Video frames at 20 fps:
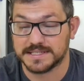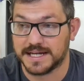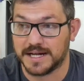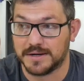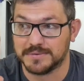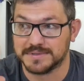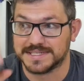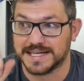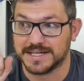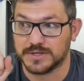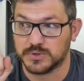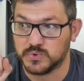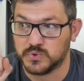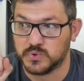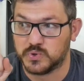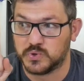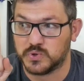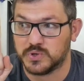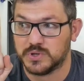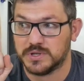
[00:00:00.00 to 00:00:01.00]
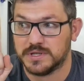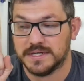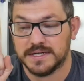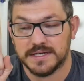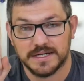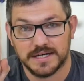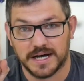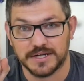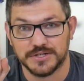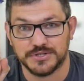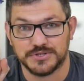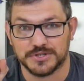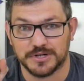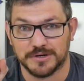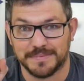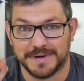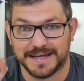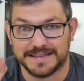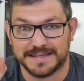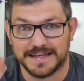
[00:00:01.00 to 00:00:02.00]
And I was like, ooh, unsure
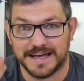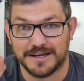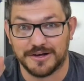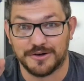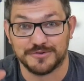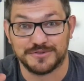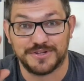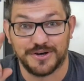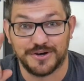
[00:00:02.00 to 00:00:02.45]
about that.